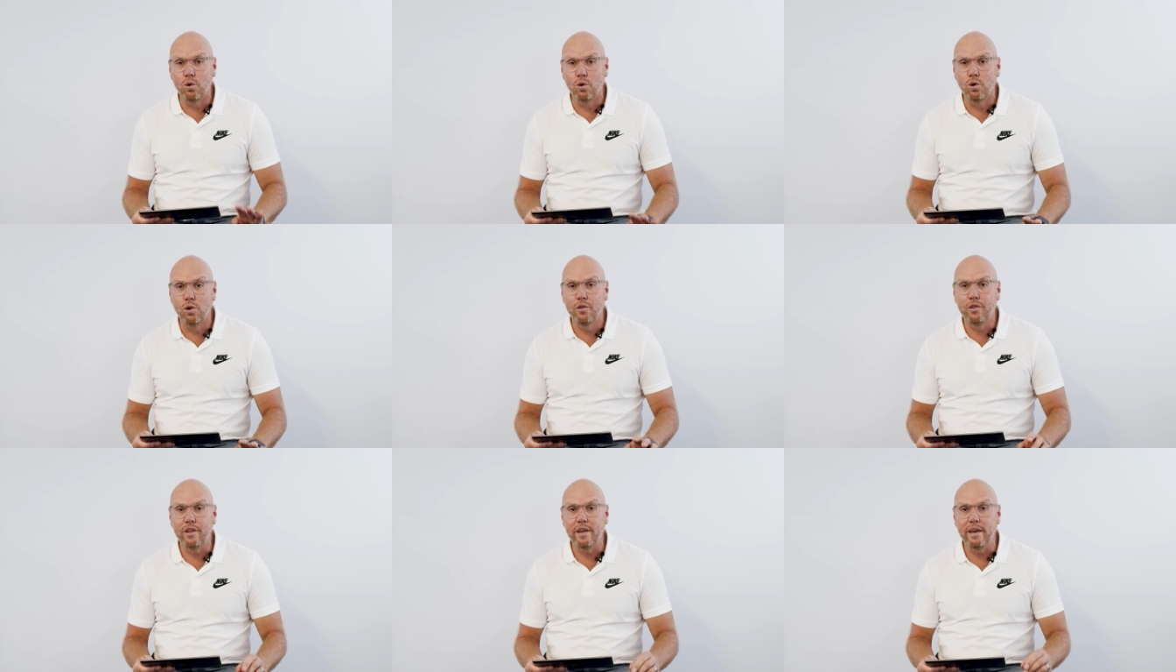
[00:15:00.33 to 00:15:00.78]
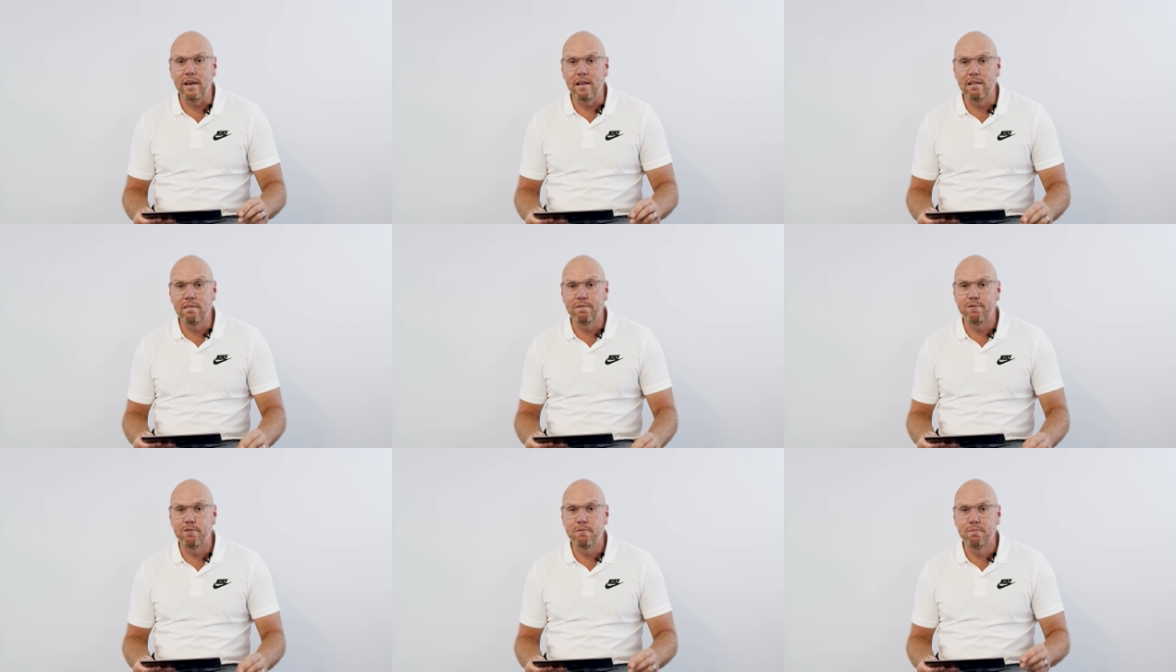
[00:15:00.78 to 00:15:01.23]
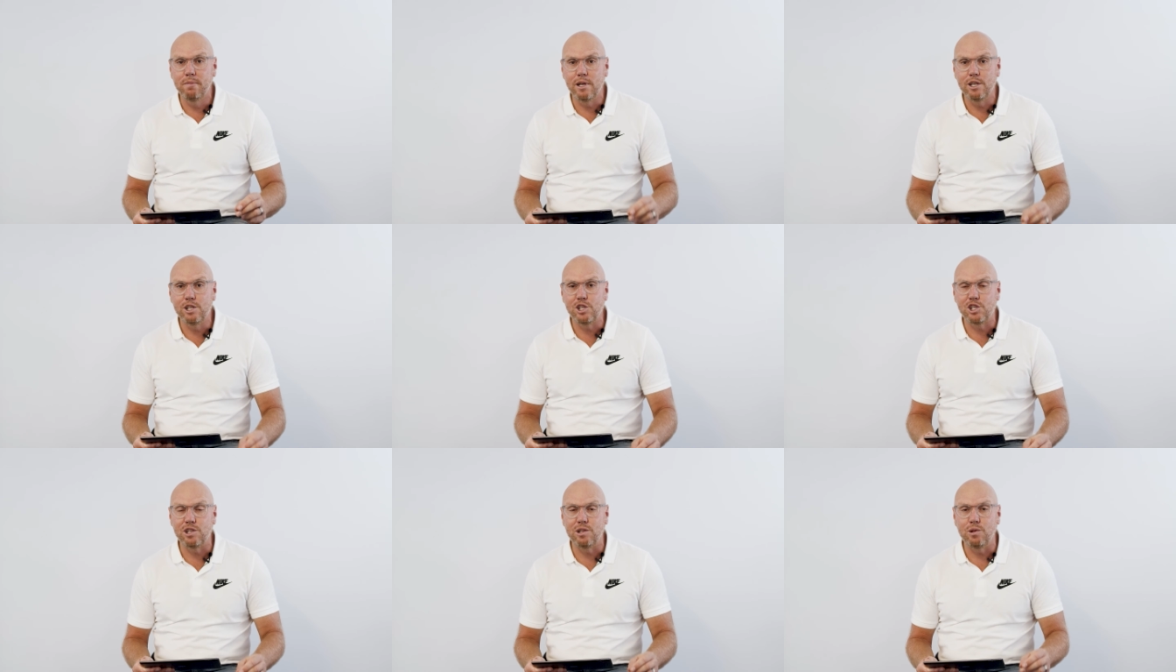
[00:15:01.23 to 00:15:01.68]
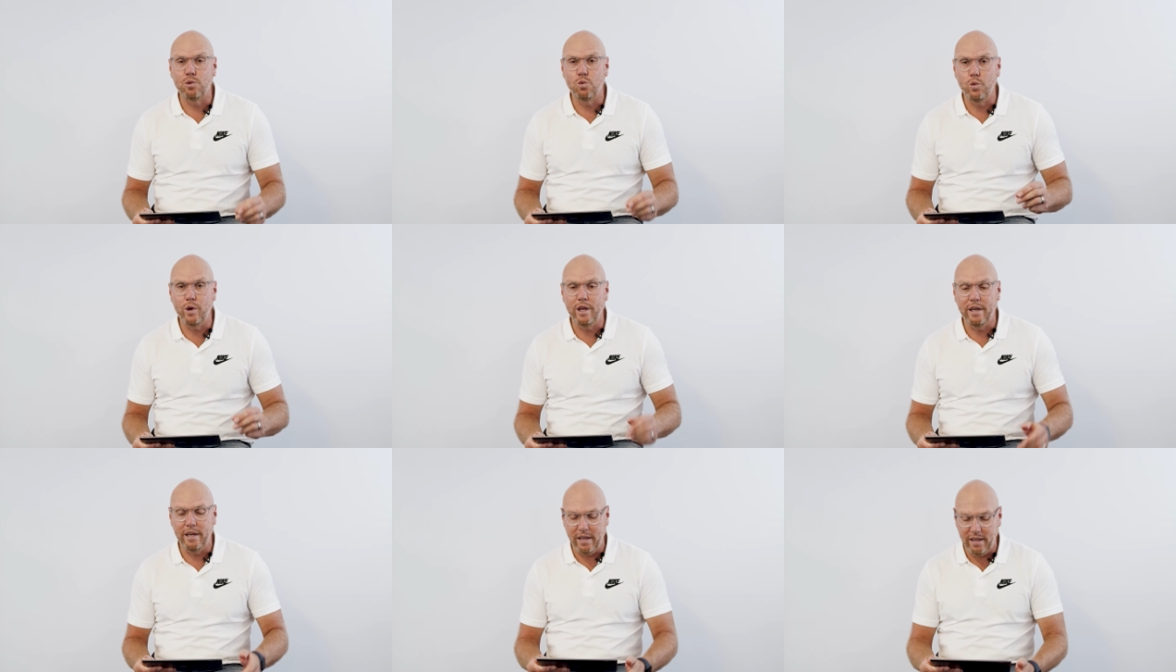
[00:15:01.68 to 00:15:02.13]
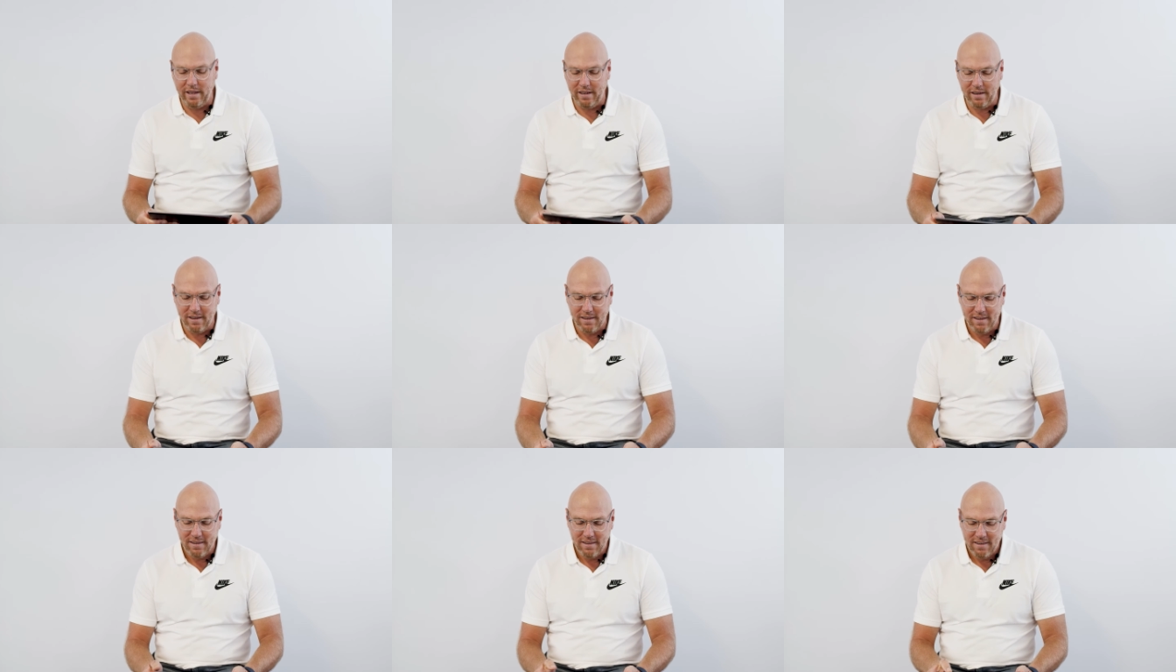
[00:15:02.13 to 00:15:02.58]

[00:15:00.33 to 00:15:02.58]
all the information we need.